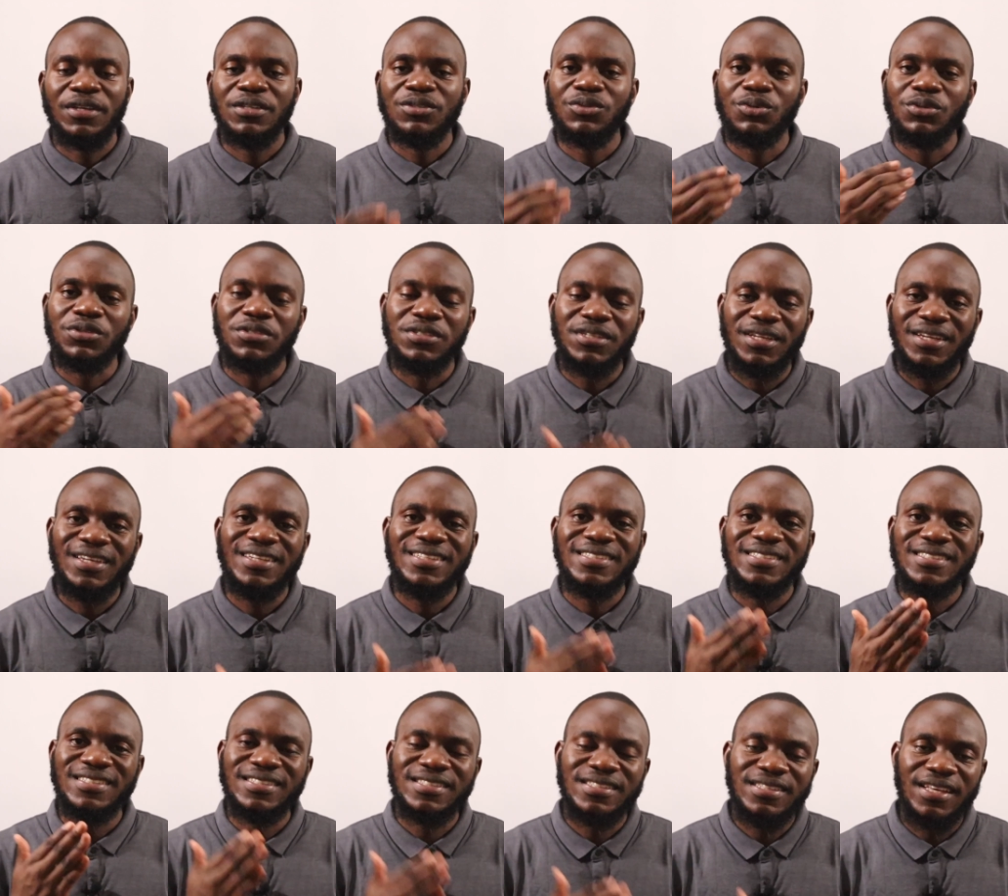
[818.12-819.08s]
So stay
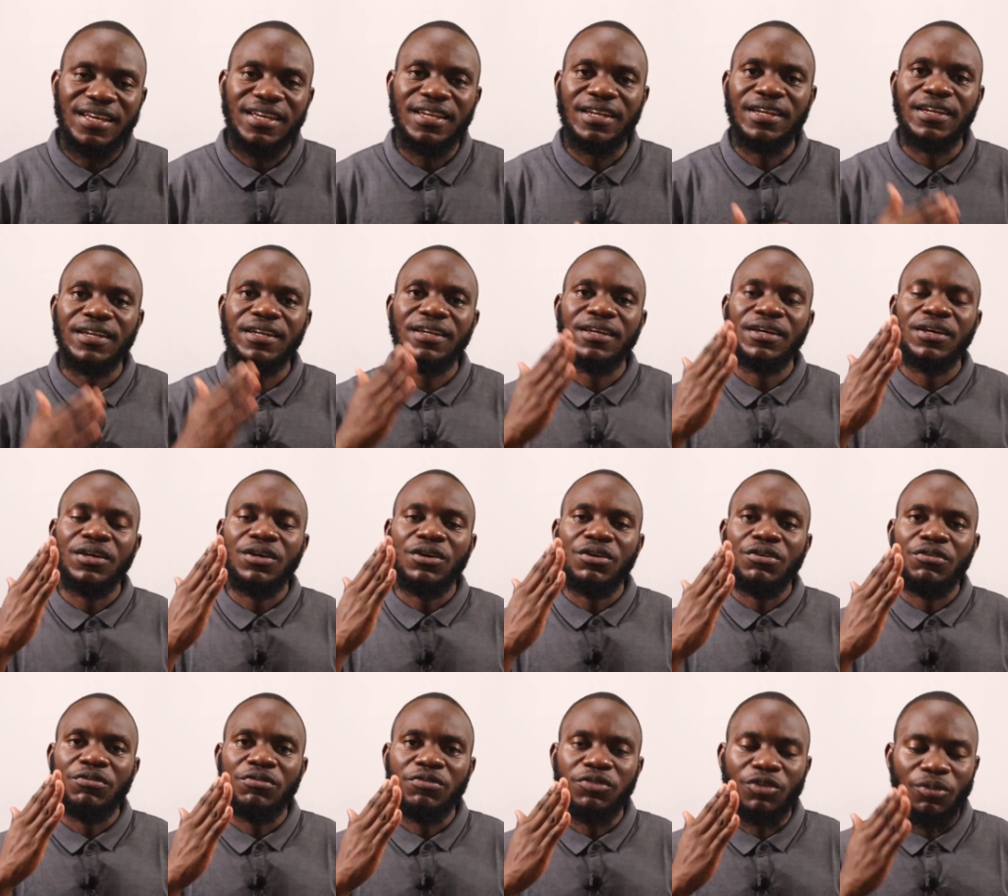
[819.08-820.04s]
sane
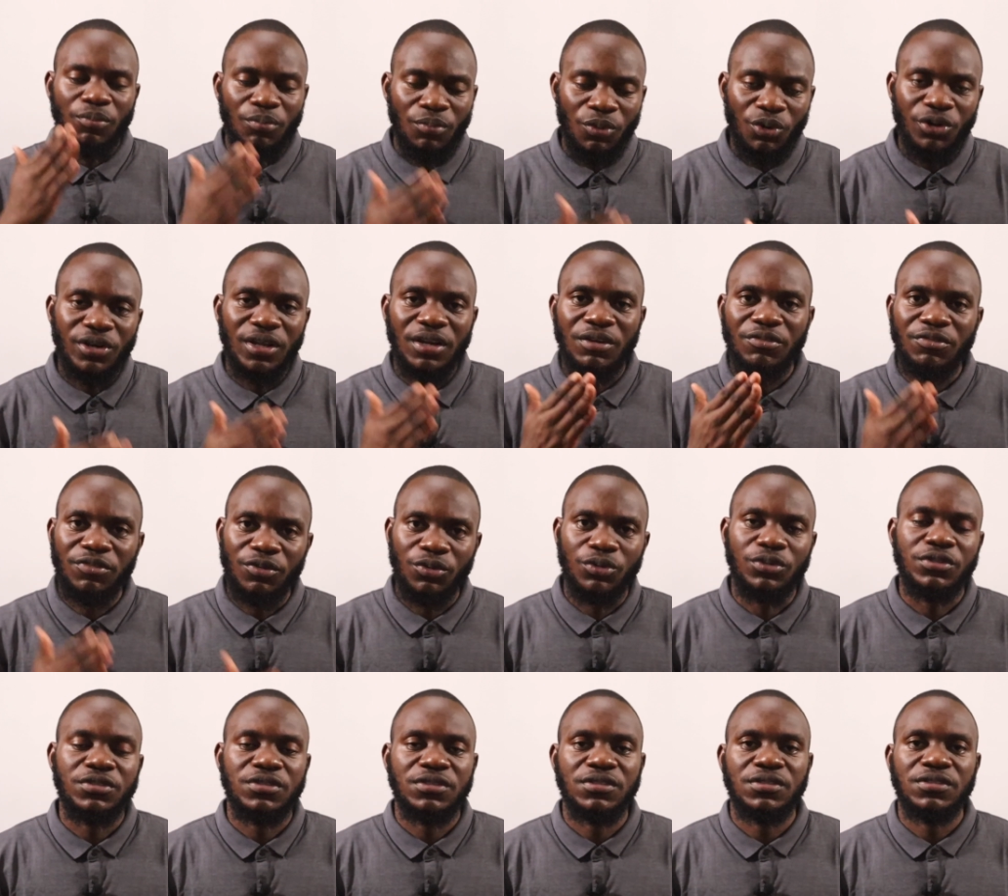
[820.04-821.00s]
from modern
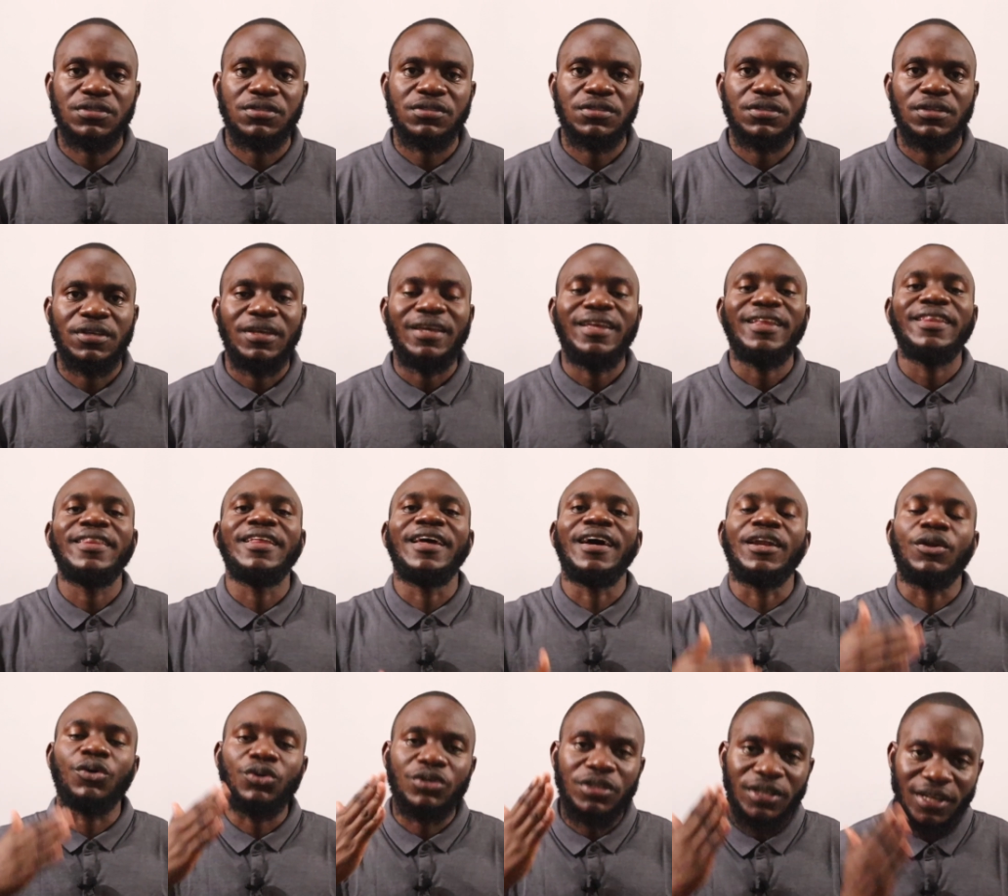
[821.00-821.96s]
fruits. They are
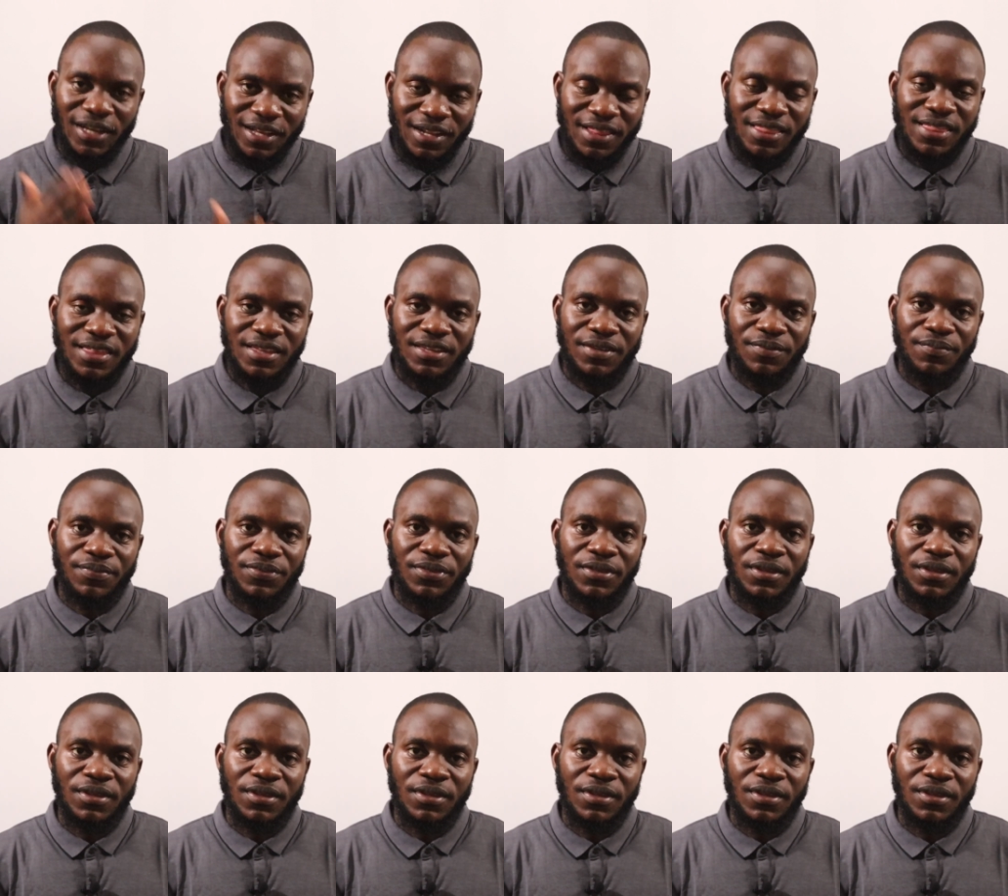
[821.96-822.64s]
not healthy.